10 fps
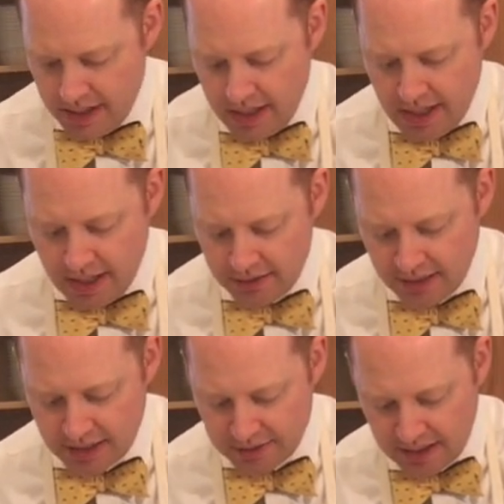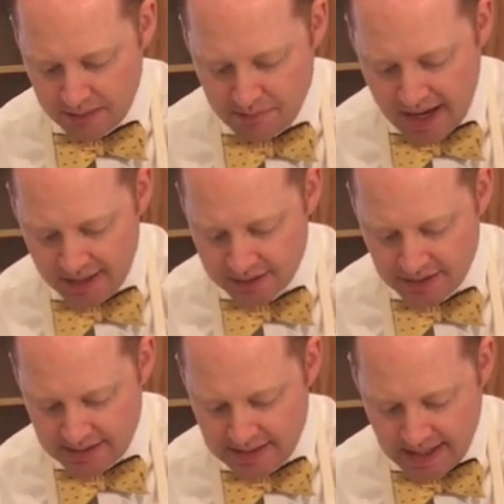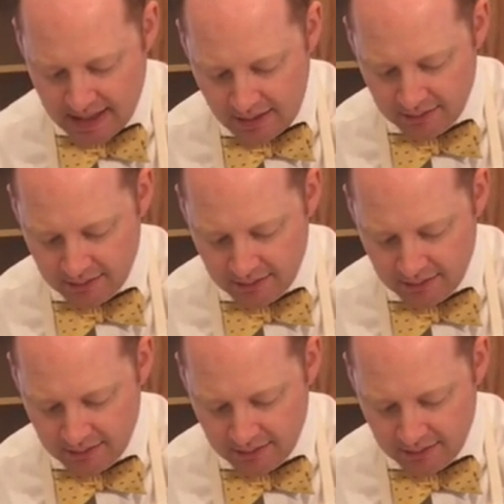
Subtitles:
And you're not trying to mash this down